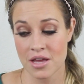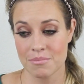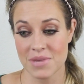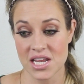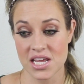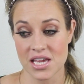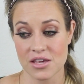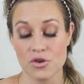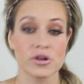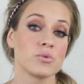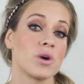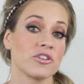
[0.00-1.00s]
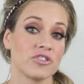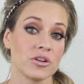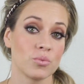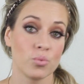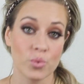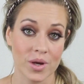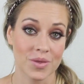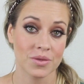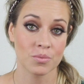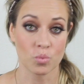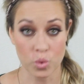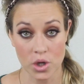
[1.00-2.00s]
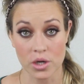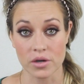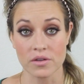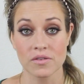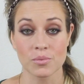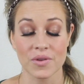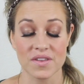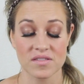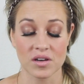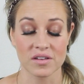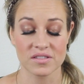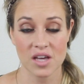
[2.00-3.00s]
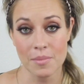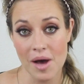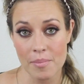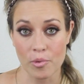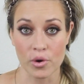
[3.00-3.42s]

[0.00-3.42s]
meaning you can watch it with words when the songs come up,